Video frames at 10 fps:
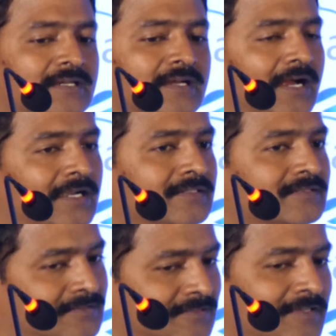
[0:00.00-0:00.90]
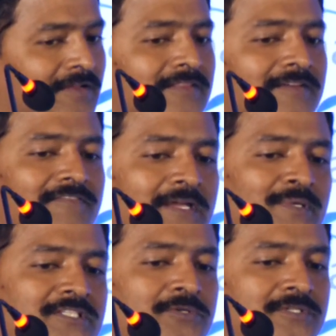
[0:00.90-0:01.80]
and the
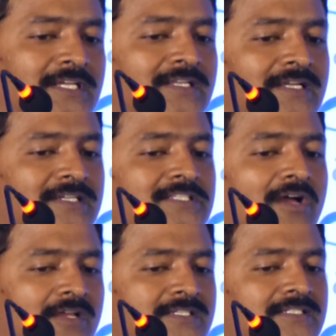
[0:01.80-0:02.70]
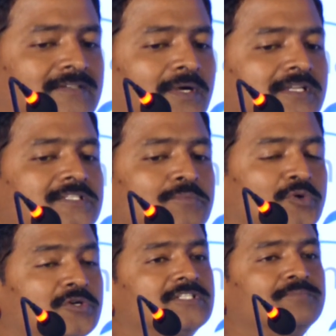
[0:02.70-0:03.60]
famous question that is asked, what is the
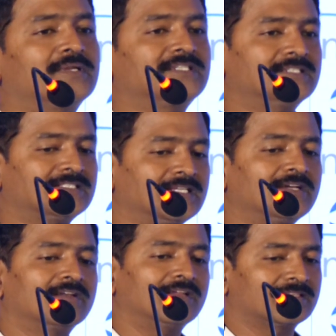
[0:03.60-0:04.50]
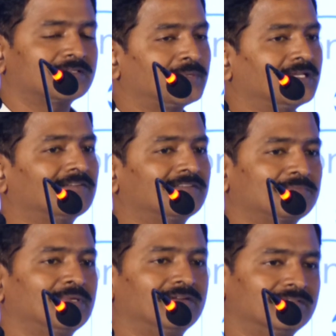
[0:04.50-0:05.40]
most precious thing on earth, by our
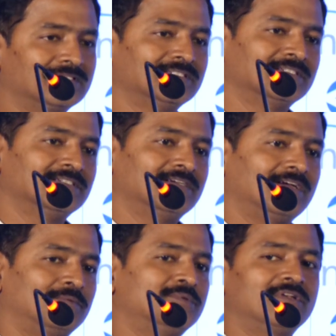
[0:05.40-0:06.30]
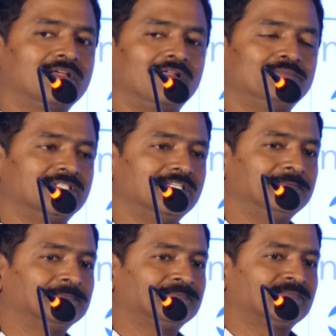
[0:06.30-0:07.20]
beloved Abdul Kalam
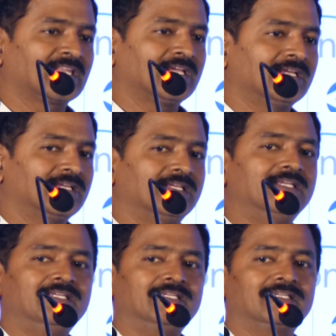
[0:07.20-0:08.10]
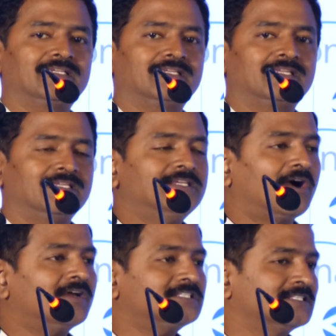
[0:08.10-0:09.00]
ji. He
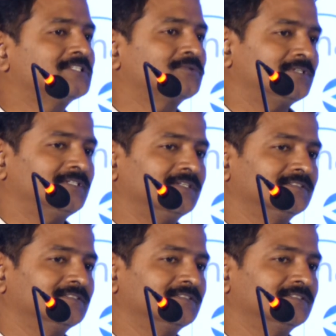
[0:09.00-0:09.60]
asked this question,